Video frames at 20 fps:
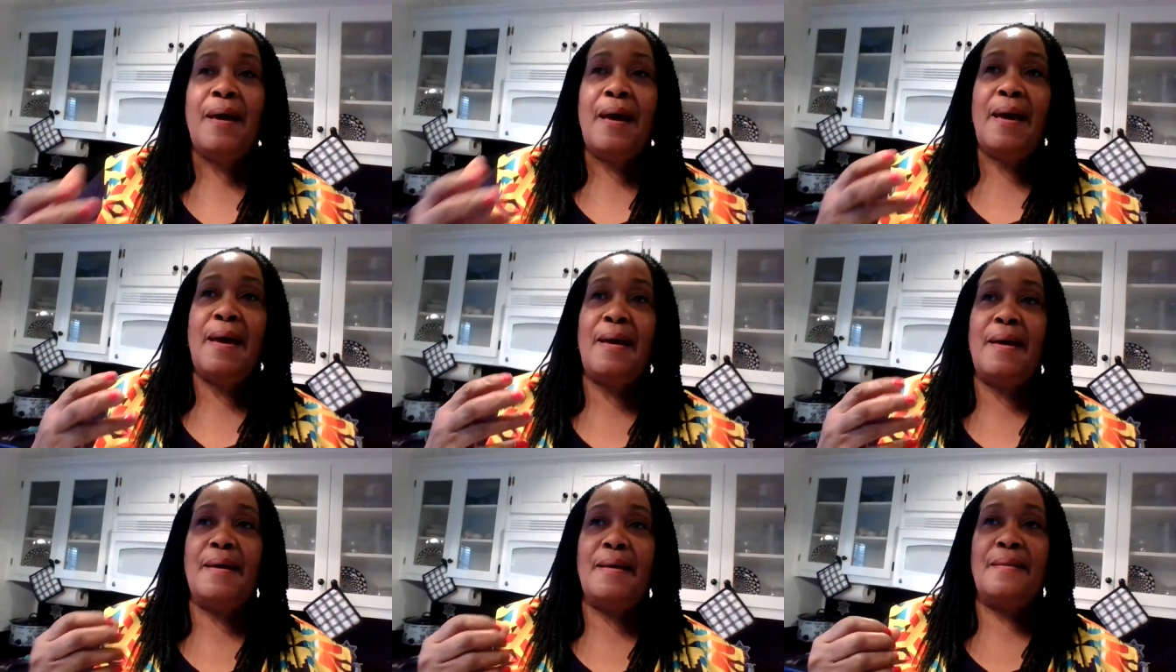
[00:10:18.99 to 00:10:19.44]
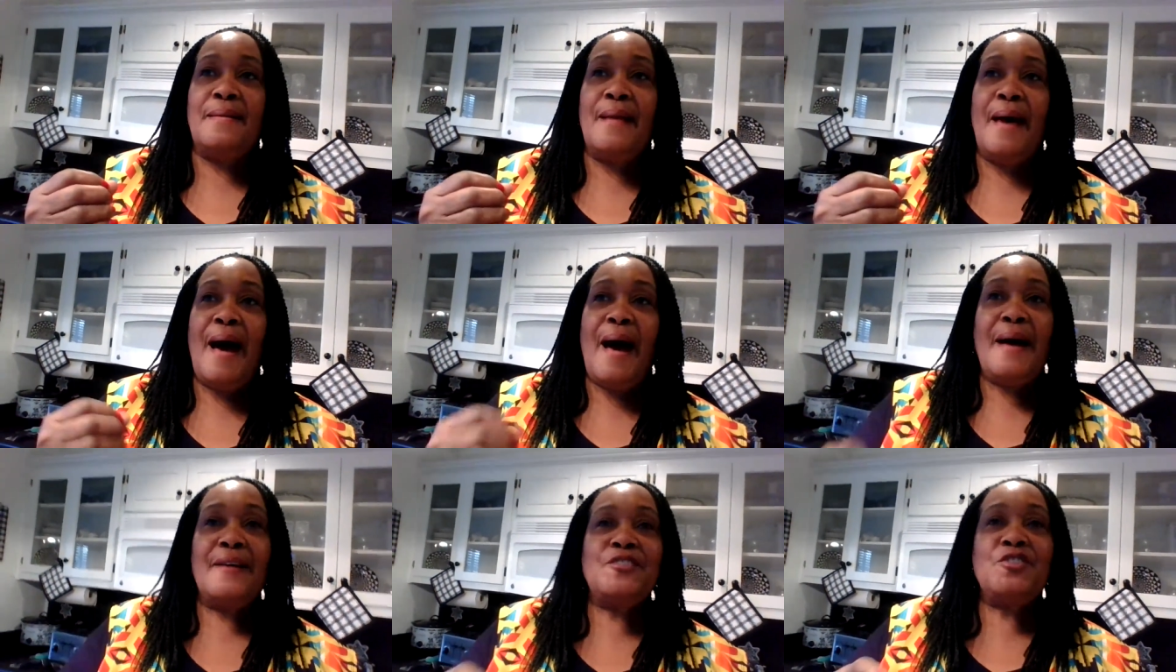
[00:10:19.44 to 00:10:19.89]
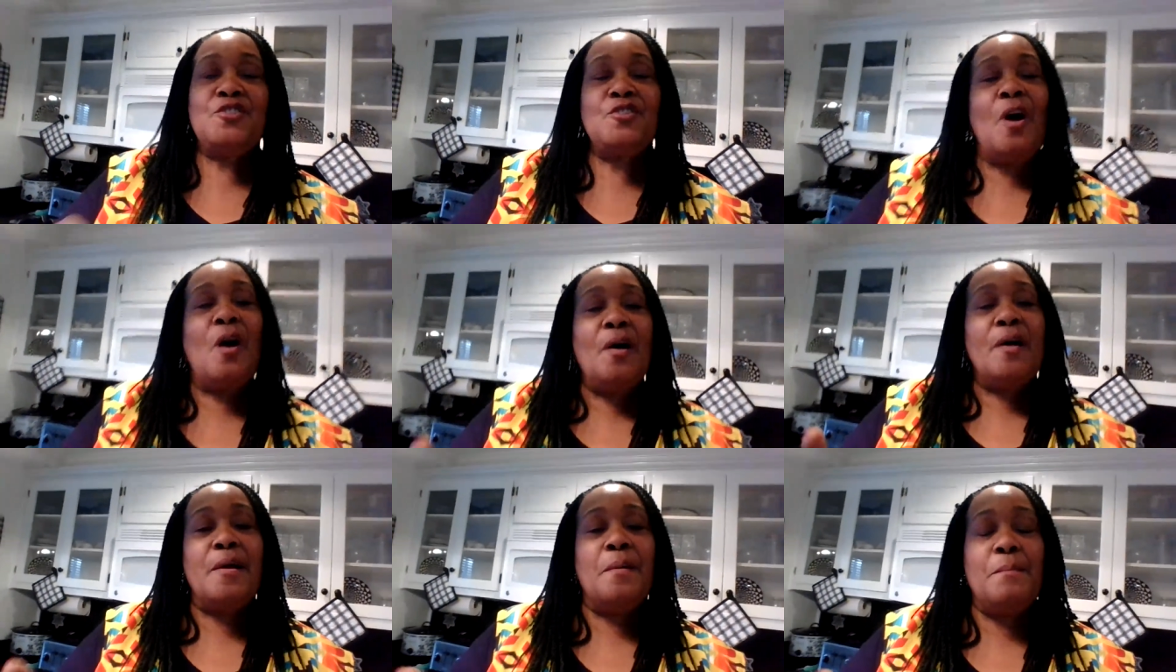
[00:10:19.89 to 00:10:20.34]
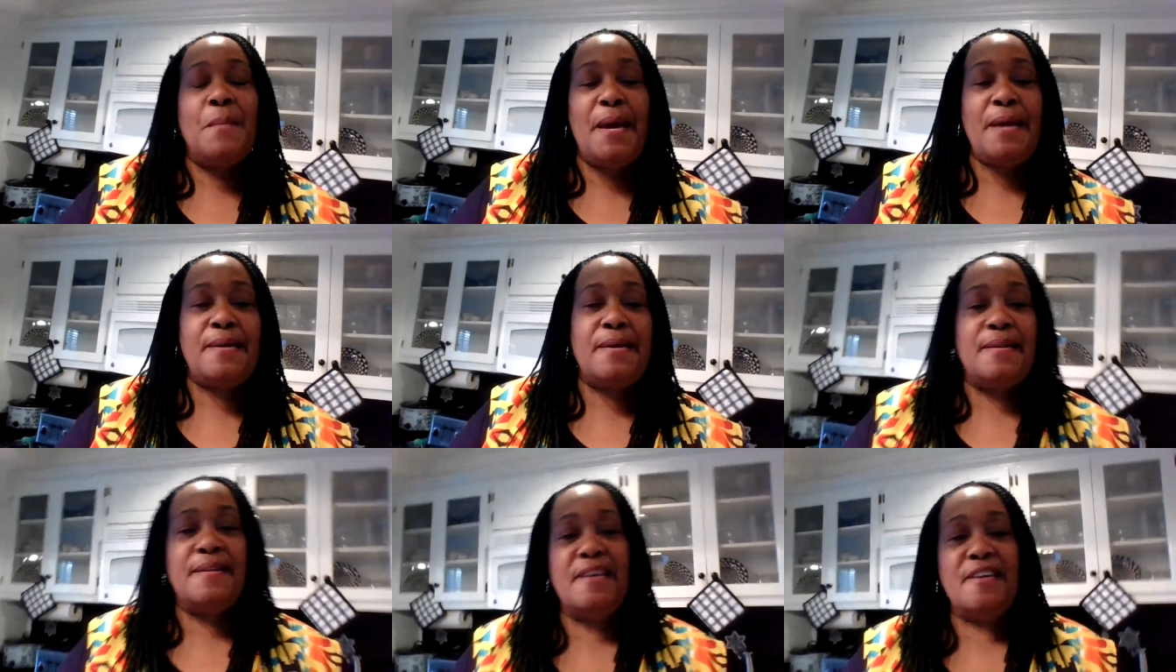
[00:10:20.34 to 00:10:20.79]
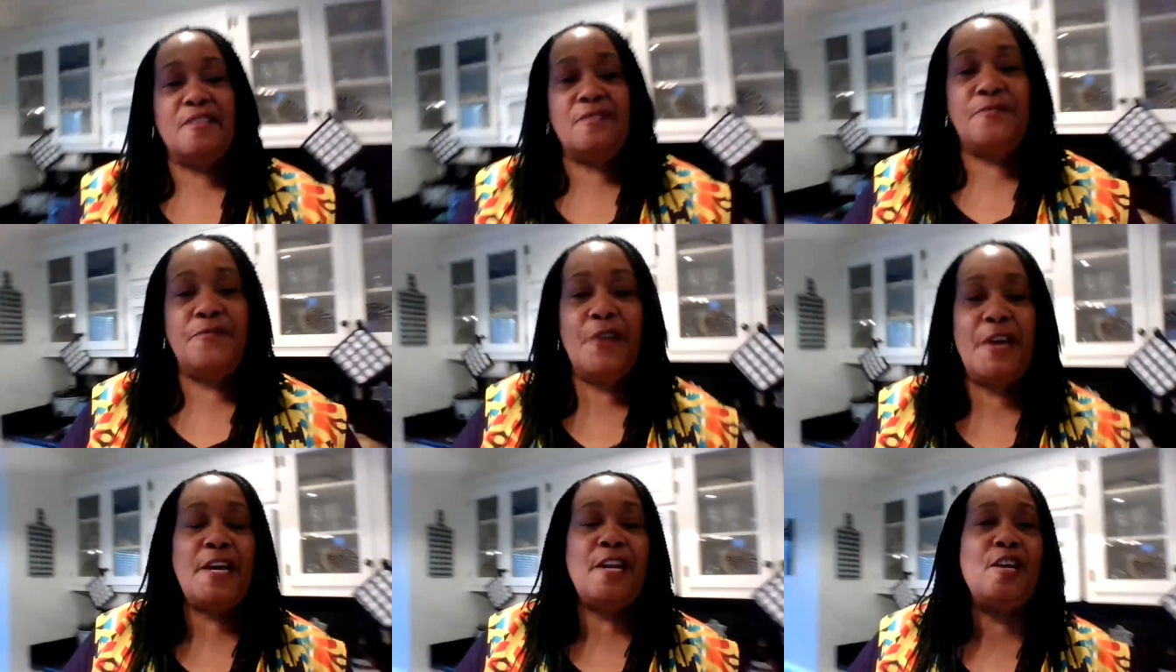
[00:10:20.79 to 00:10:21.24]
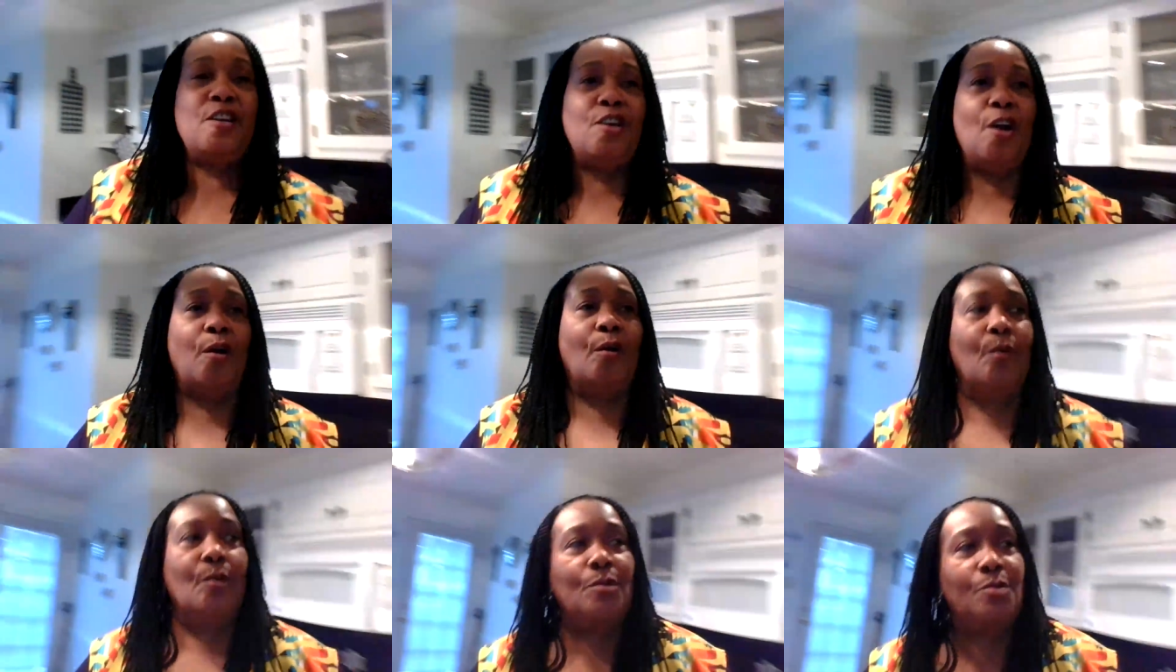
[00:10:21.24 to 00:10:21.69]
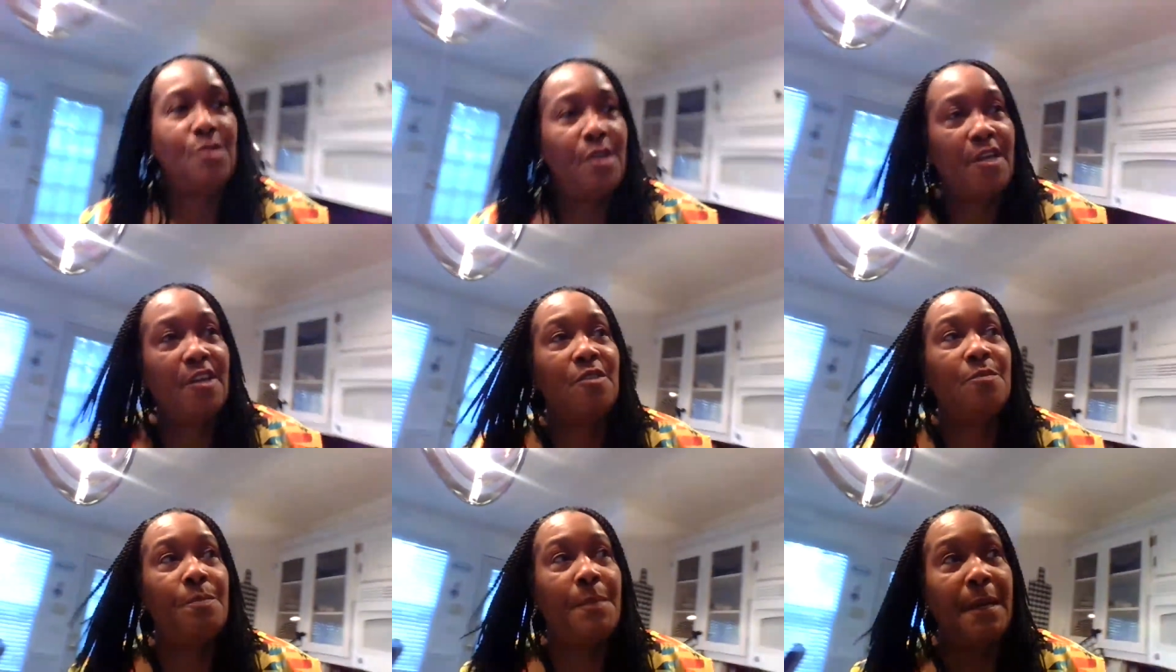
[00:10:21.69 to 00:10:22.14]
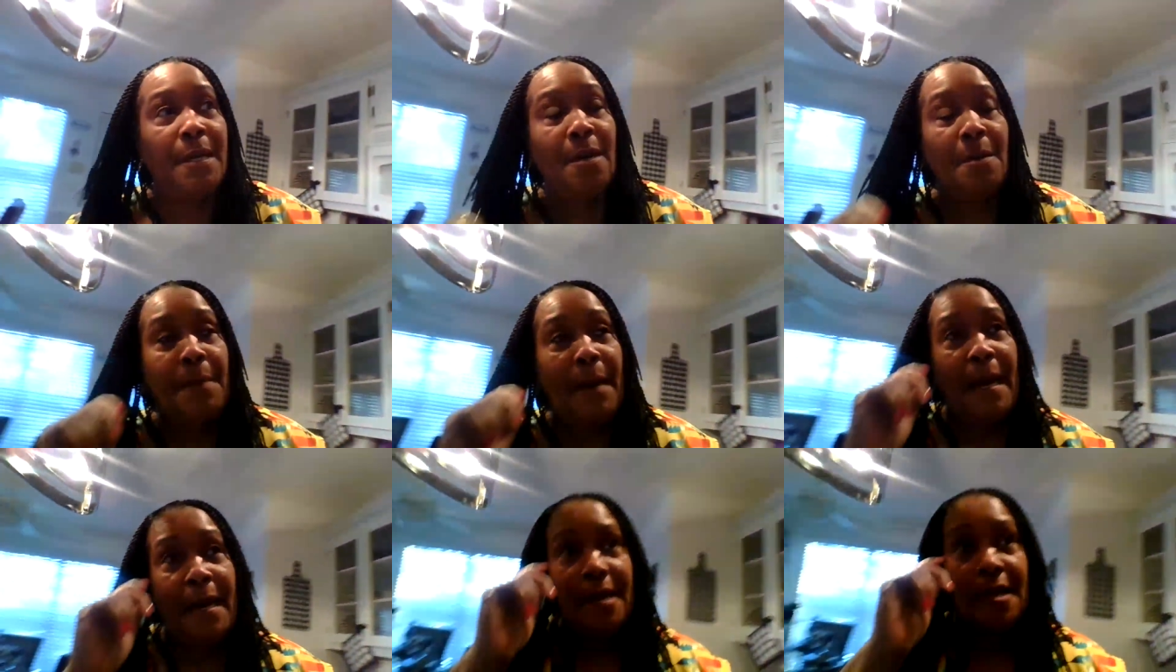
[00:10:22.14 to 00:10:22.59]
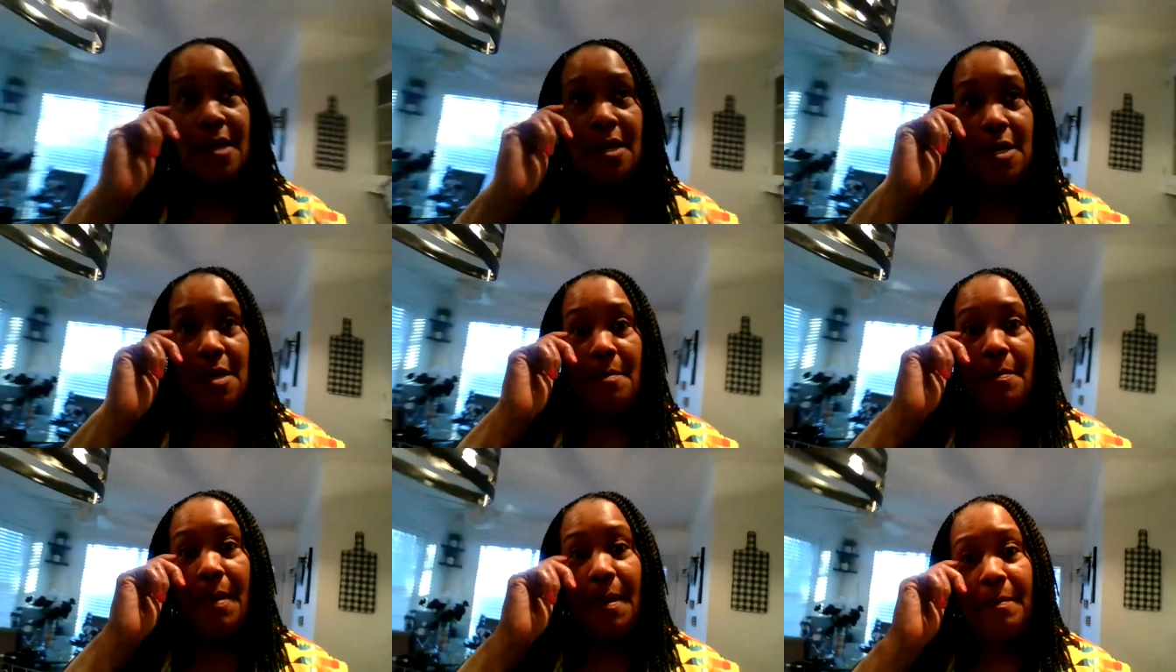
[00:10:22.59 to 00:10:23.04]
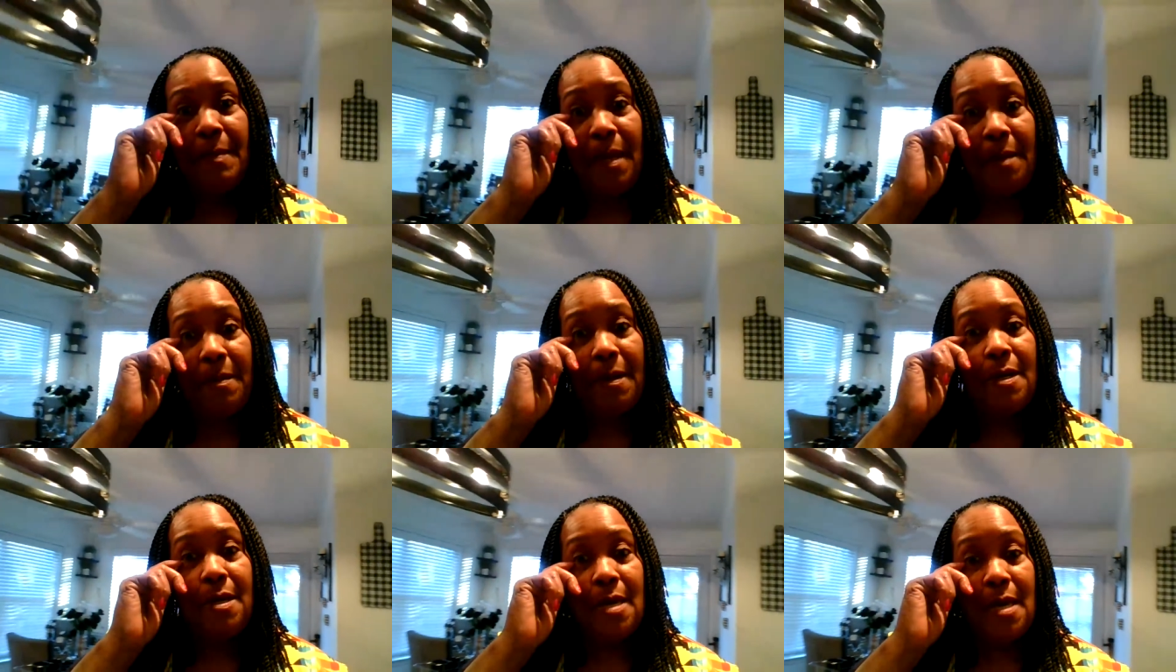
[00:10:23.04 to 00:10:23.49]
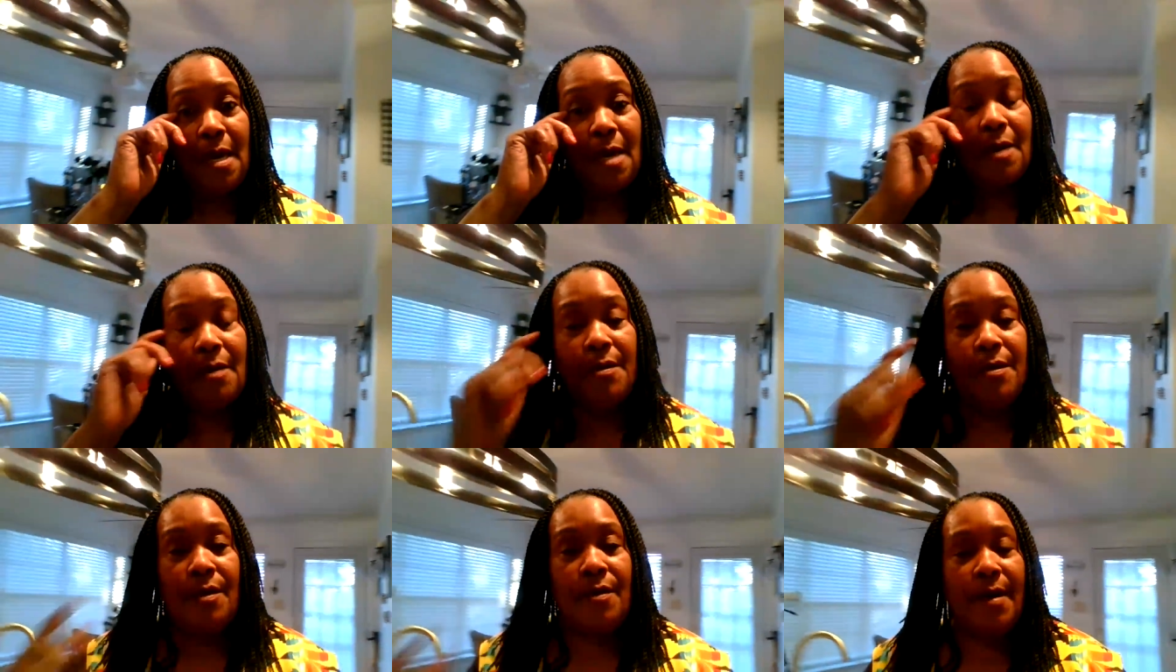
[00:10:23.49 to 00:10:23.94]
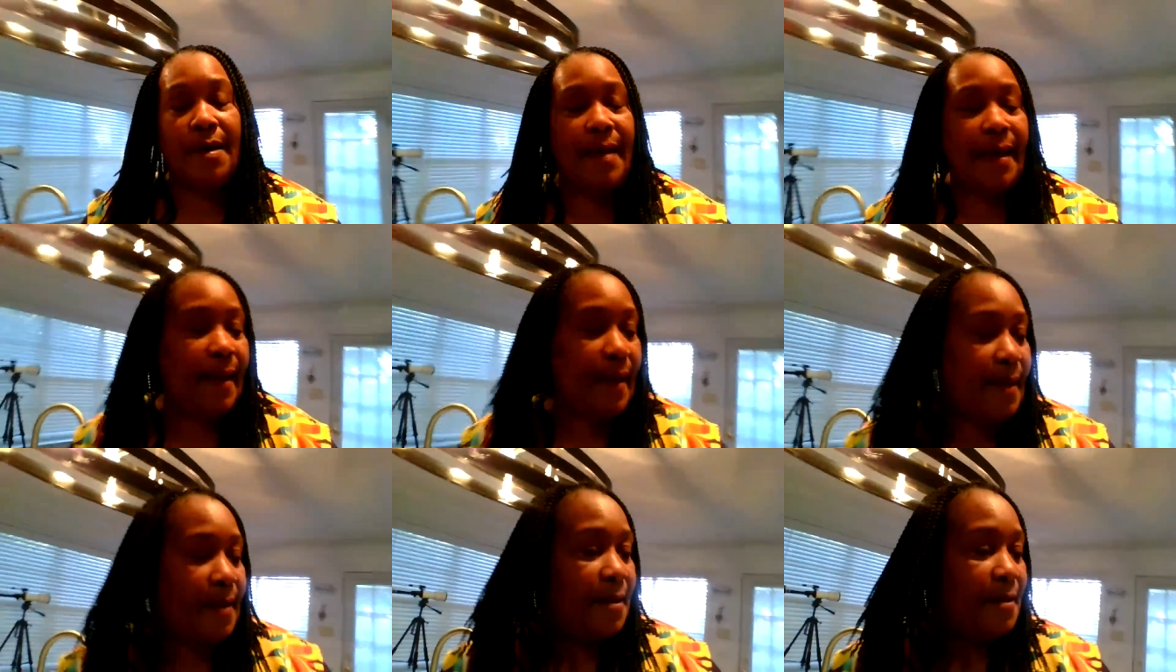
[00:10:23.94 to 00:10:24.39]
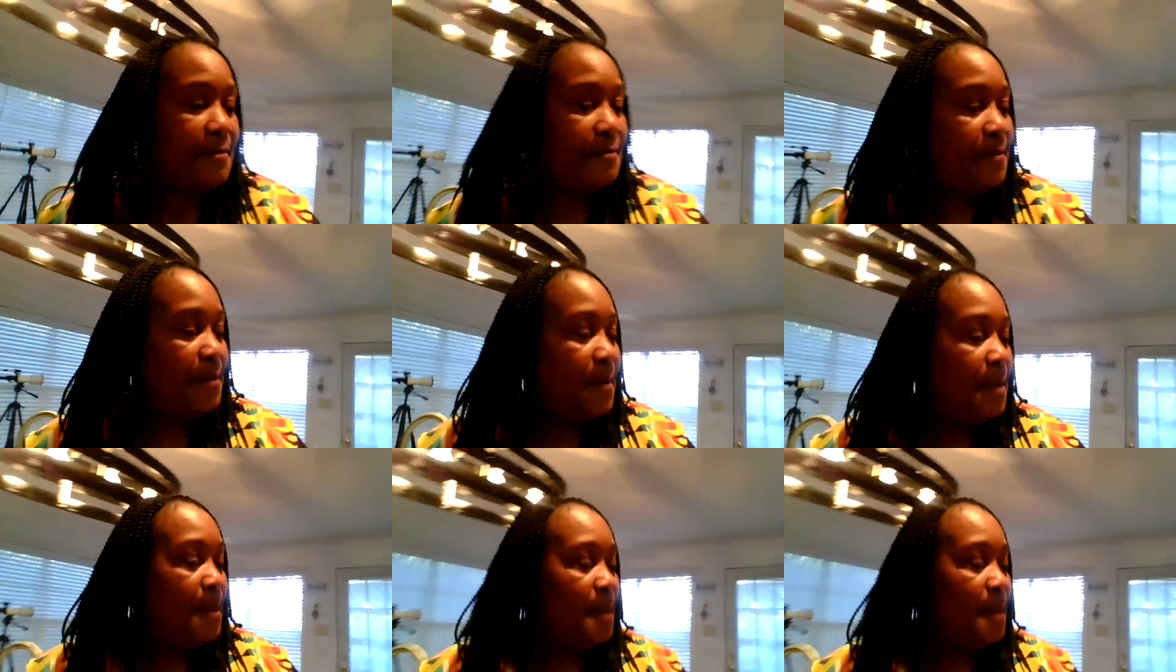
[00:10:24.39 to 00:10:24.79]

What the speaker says: And I started making these videos. It's been about maybe a year and a half.